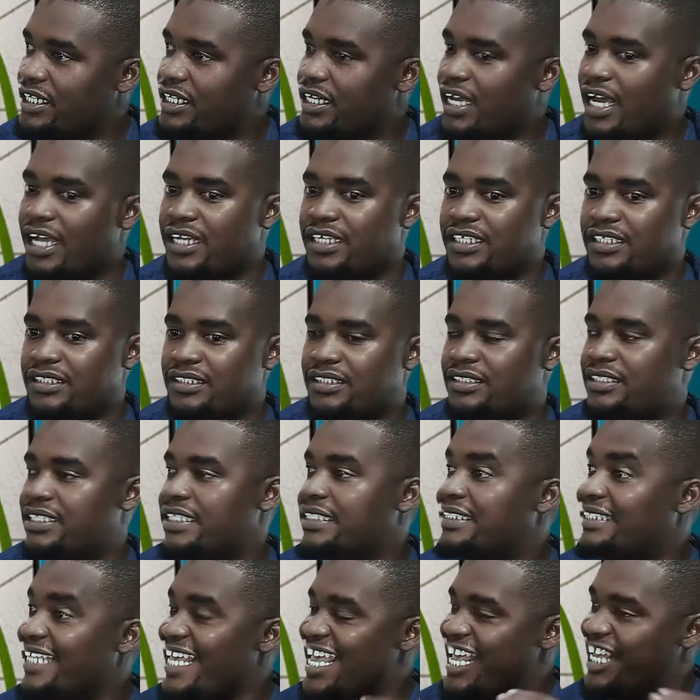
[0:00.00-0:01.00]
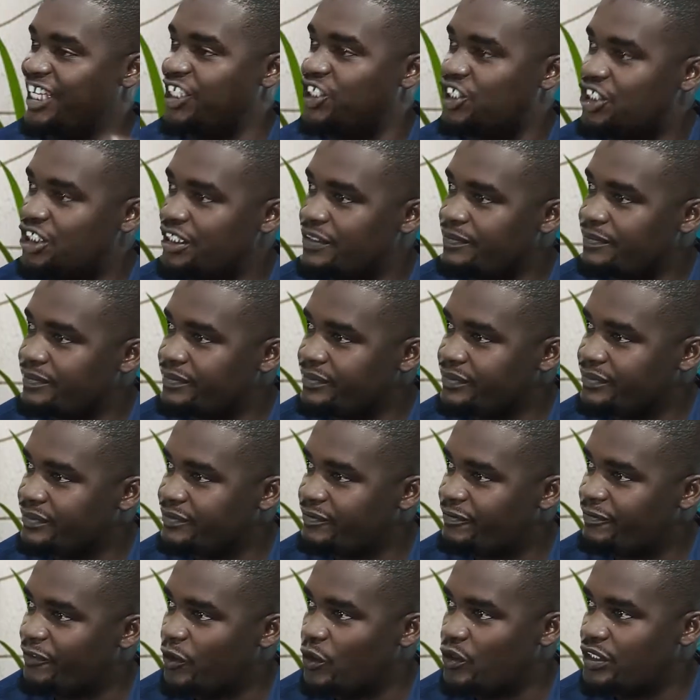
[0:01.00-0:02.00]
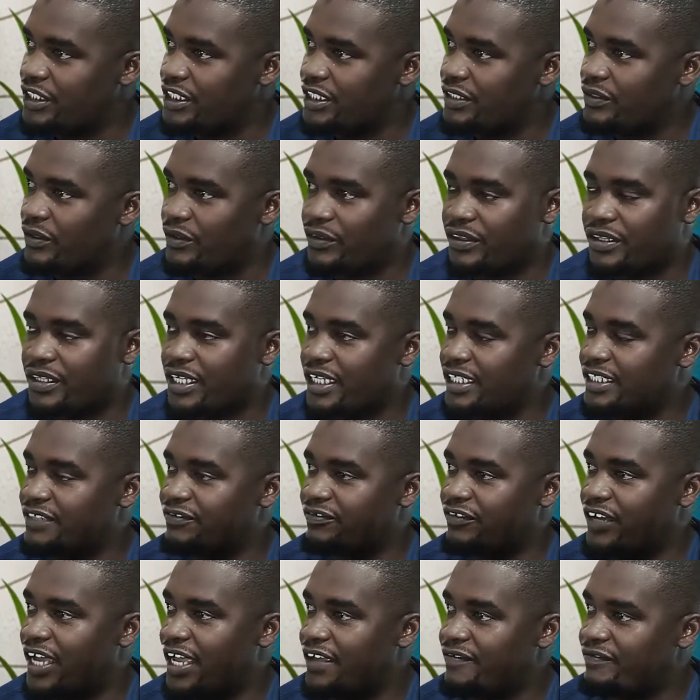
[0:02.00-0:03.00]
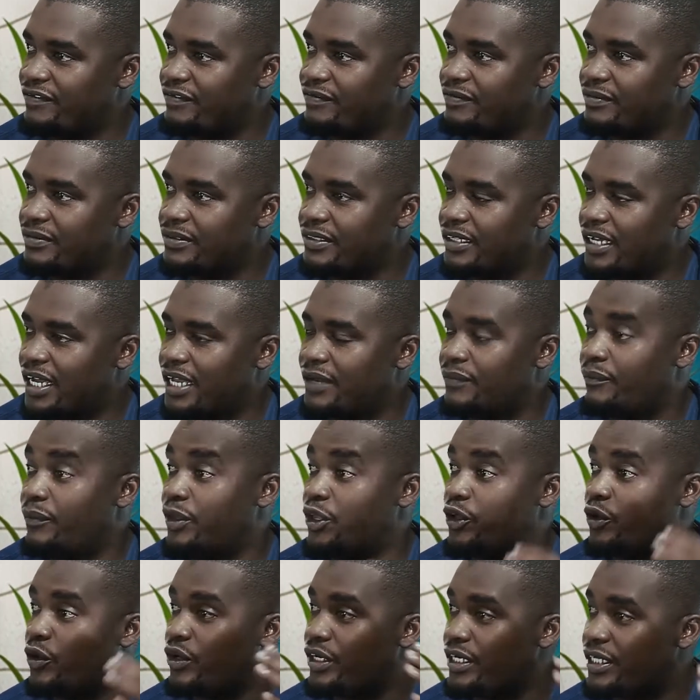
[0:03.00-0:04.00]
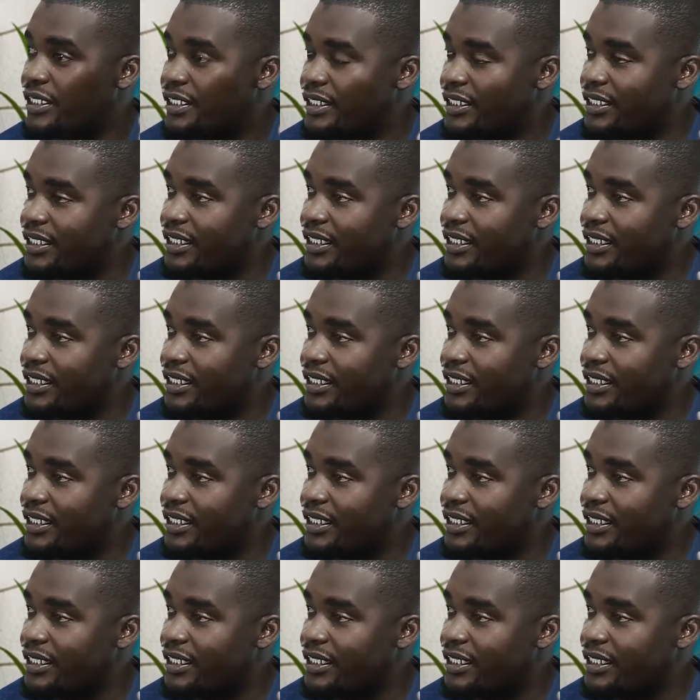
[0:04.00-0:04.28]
and is this age, 40 or 35 and beyond,